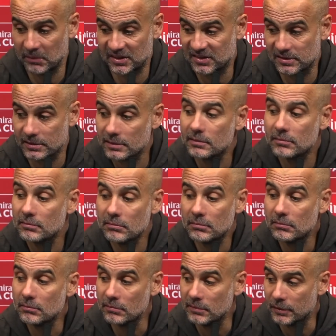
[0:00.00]
missed
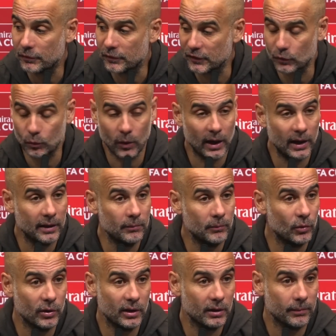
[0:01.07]
the first one in
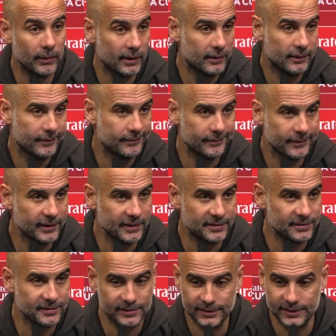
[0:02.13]
Munich, but
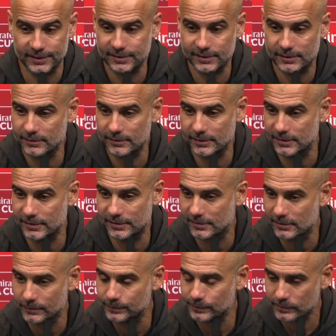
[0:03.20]
his
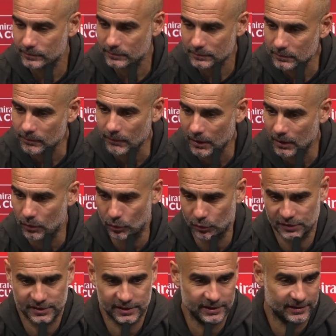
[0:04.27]

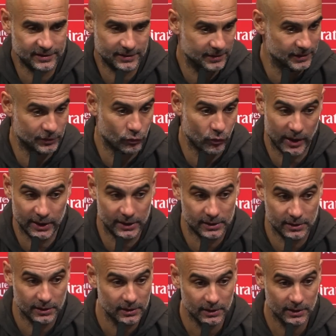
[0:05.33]
accuracy is
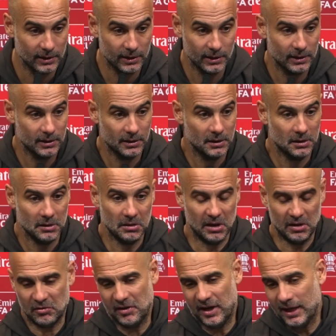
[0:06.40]
great.
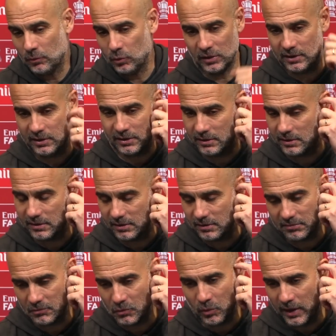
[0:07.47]
And Riyad, what
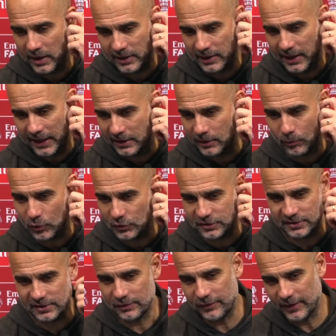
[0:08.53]
one I like the most
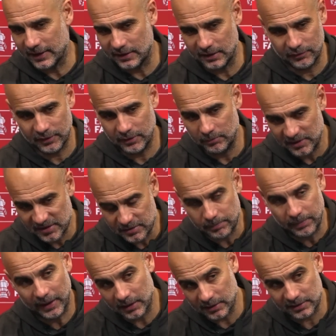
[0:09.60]
is the fact even missing
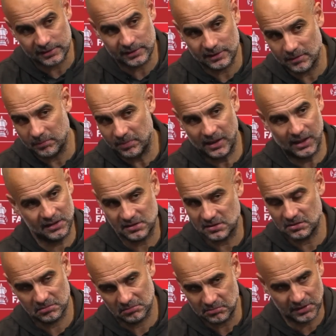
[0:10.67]
penalties in the
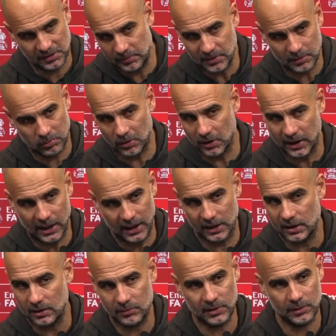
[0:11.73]
past, give me the ball
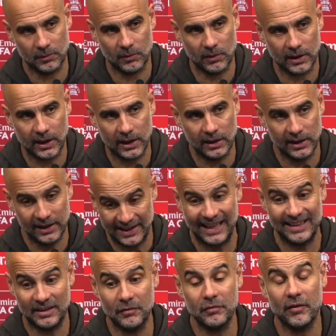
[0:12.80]
again.
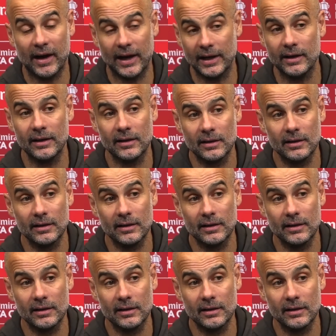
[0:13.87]
That define